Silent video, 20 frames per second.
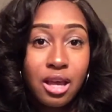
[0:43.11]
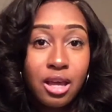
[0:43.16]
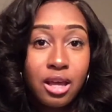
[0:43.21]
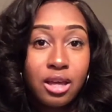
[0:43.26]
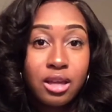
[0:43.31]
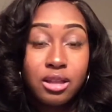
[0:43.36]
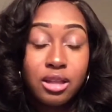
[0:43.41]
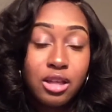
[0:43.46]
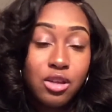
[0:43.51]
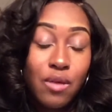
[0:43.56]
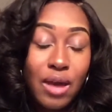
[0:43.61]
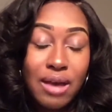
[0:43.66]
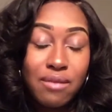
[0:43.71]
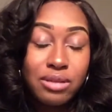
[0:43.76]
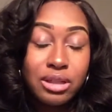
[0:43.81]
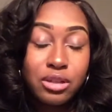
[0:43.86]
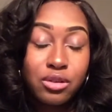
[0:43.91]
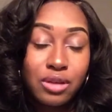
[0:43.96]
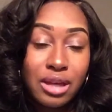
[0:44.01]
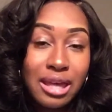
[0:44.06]
and then you have a
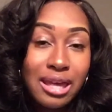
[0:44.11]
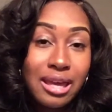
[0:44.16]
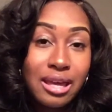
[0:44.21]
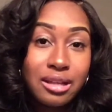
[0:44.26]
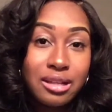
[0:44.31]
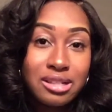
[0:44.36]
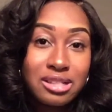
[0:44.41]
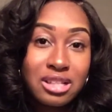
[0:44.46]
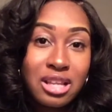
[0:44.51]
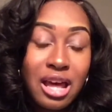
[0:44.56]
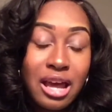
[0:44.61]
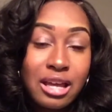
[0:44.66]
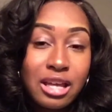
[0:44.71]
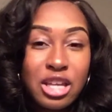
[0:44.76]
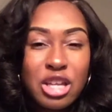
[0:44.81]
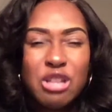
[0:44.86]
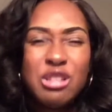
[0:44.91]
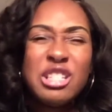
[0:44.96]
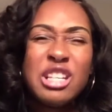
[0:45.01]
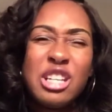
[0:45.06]
little kid that's like,
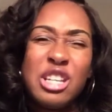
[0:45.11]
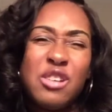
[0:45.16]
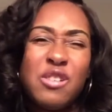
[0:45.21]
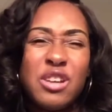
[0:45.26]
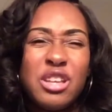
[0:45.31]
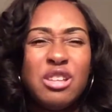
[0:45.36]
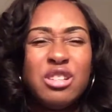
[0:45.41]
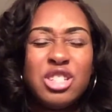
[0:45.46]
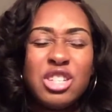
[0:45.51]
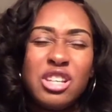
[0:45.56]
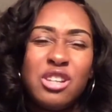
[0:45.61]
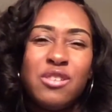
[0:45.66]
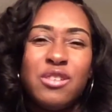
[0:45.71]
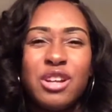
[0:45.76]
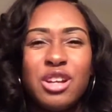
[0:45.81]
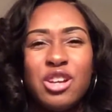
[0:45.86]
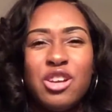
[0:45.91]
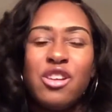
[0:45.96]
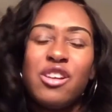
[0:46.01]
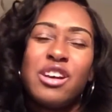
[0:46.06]
you should do it, or
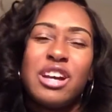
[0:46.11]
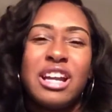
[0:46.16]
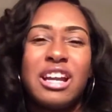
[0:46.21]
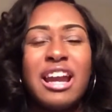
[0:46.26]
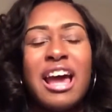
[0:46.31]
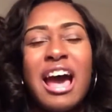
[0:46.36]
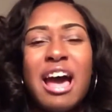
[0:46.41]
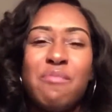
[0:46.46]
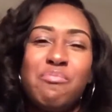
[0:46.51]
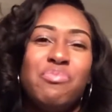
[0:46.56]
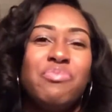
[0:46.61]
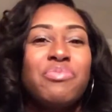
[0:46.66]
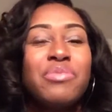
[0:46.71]
you're gonna not